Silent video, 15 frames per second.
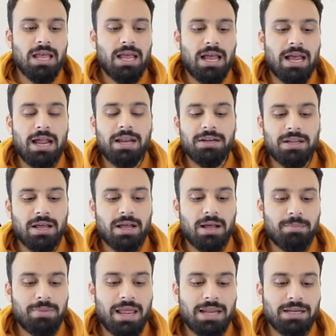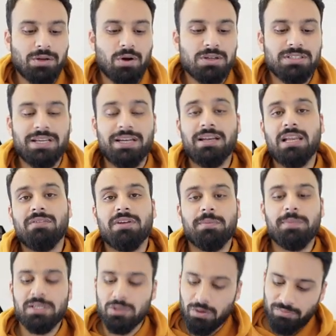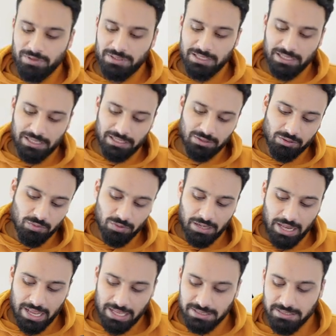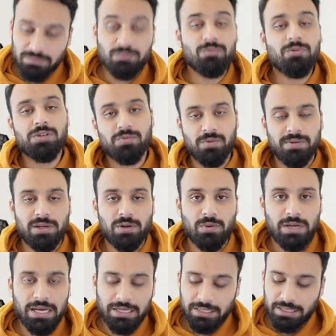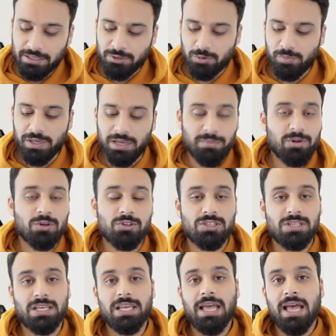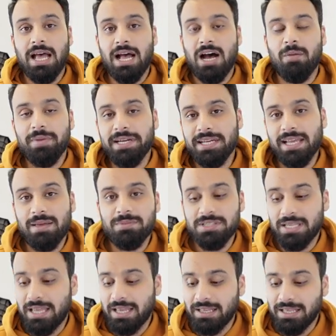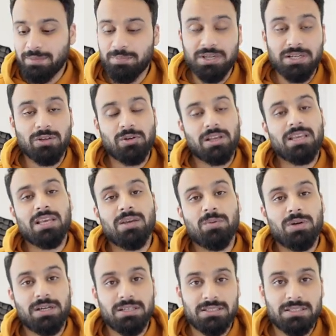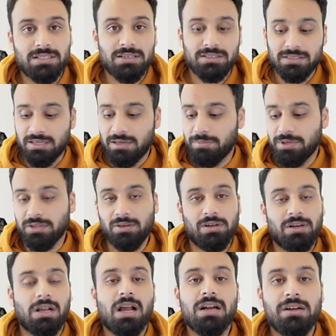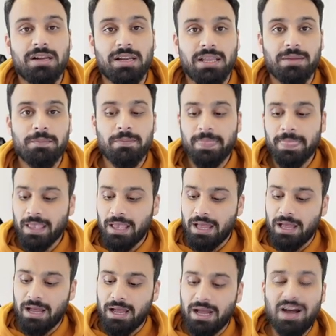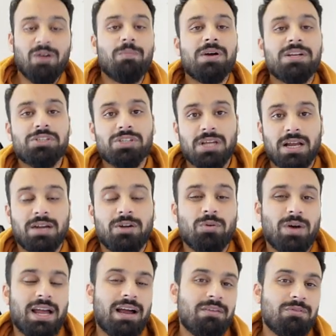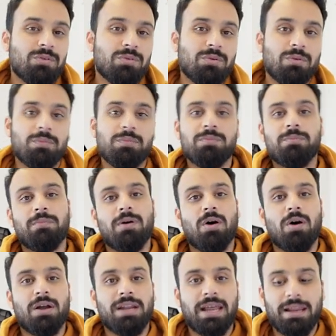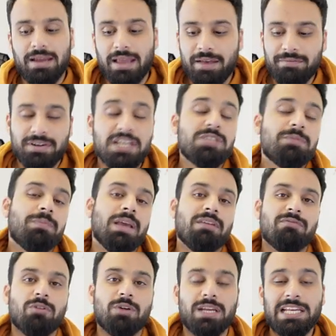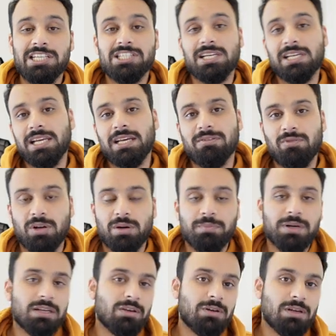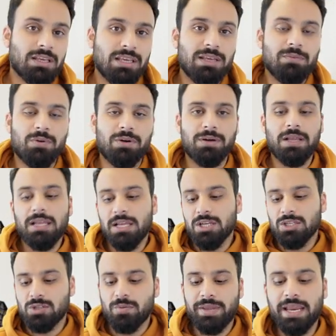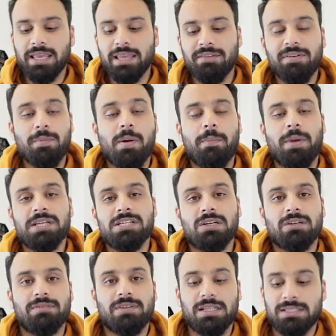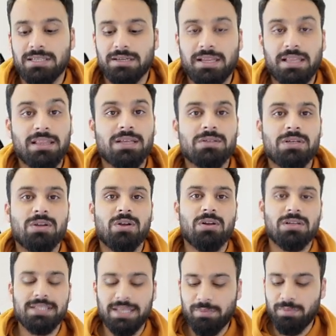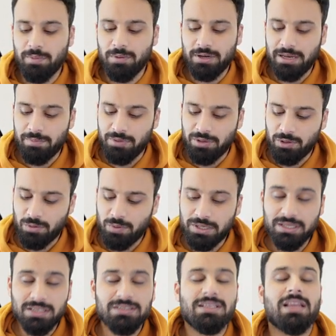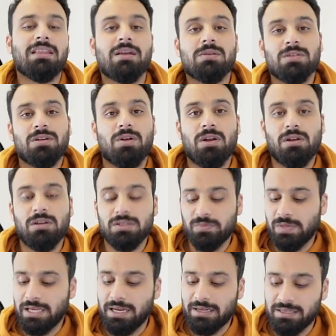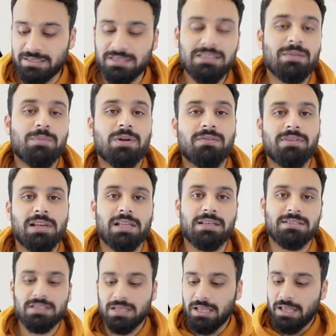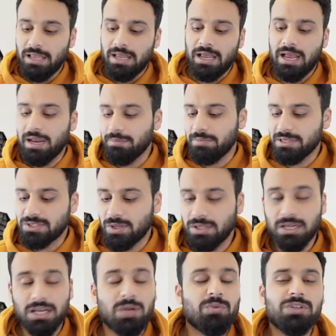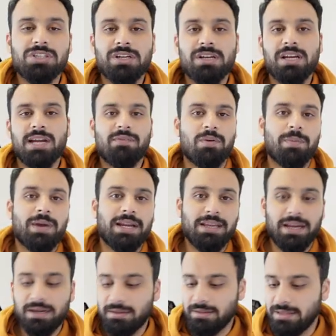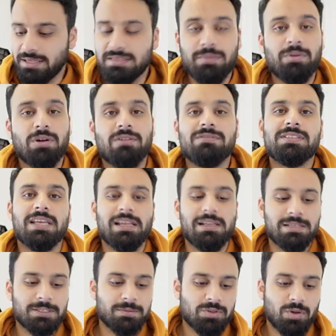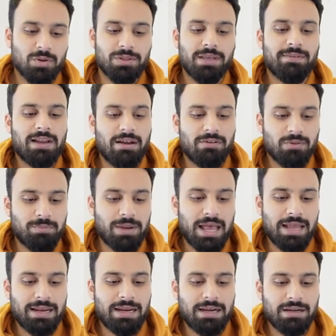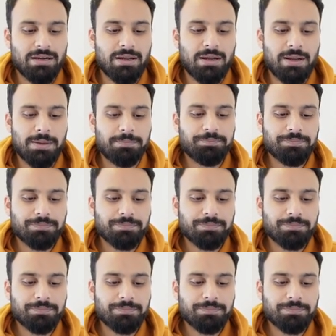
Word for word: and uh, plan costs and deliverables obviously in google ads which we will know later you will be able to see how many times a particular keyword is searched in a particular country uh, how much do I have to on an average pay for each click for a particular keyword. So when I give him a budget of let's say $10,000, they'll be able to tell me, you know what, this $10,000 will get us this number of clicks. And based on the conversion rate, we might get these number of sales. So they will have to plan and uh,